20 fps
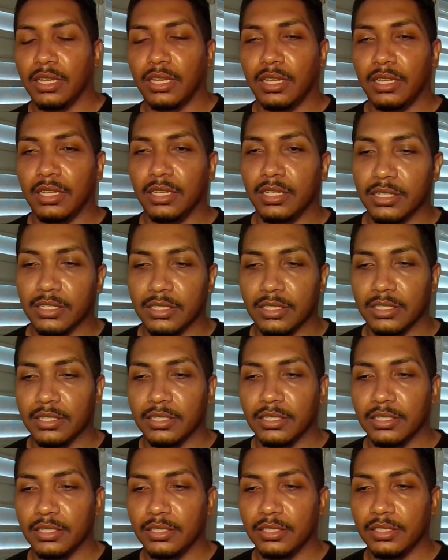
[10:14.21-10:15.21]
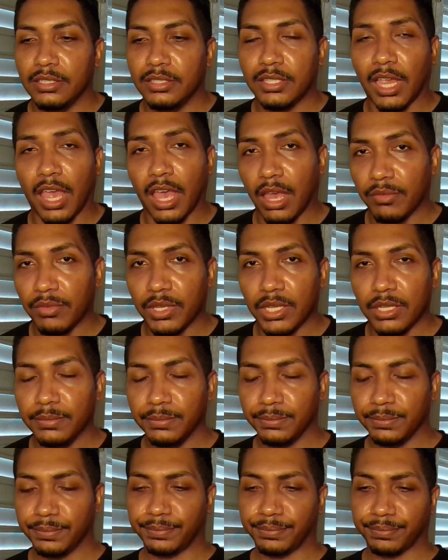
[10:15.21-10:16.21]
uh, savvy.
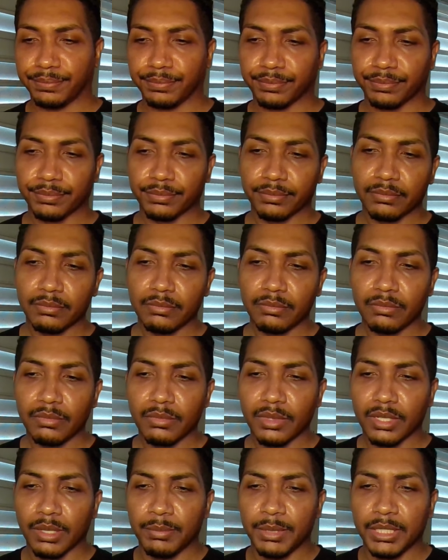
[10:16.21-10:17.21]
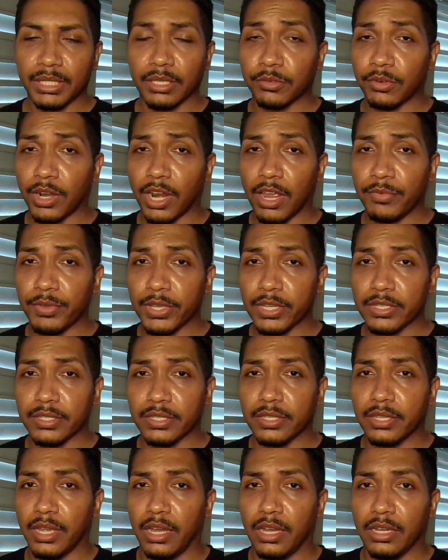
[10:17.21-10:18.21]
I mean, the
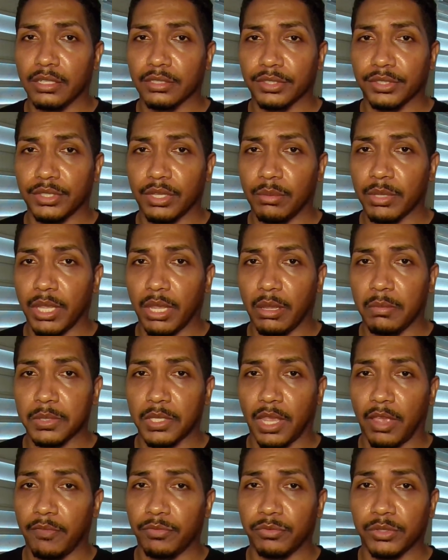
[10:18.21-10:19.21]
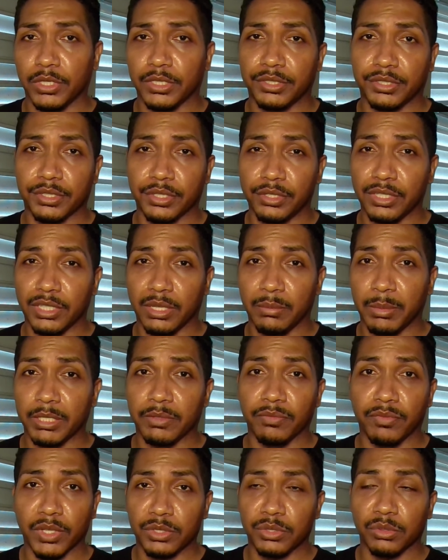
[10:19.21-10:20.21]
graphics on some games have reached their limit
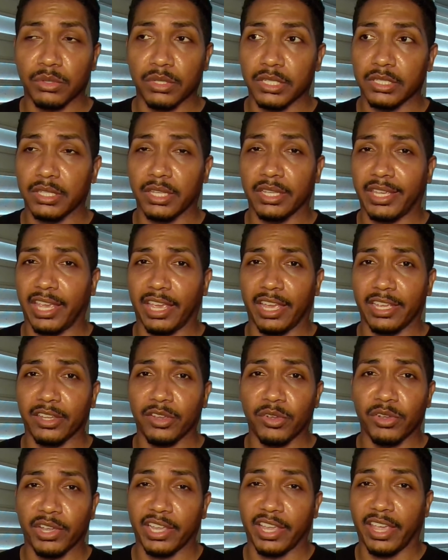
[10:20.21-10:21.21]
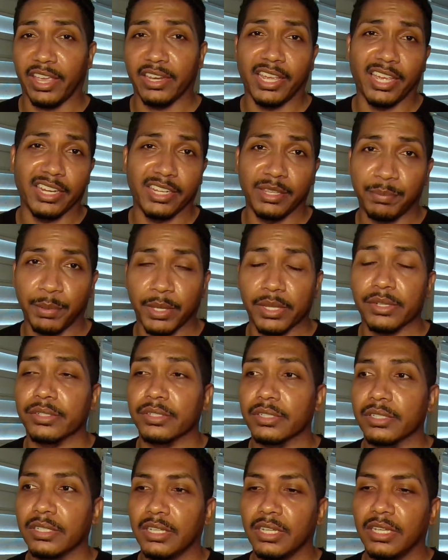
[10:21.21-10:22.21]
visually. They can't get any
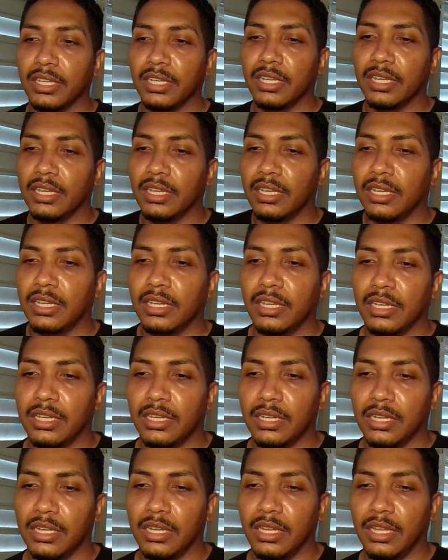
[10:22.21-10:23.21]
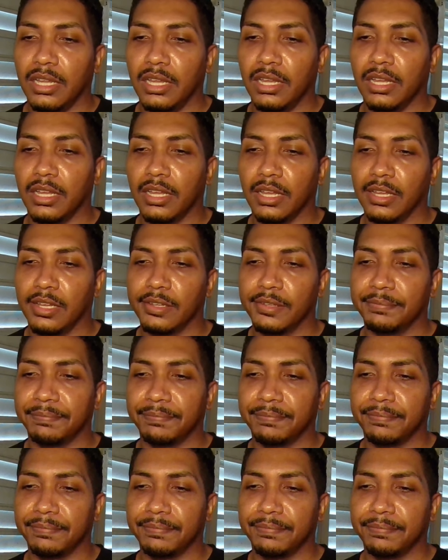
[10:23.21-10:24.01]
better. Um,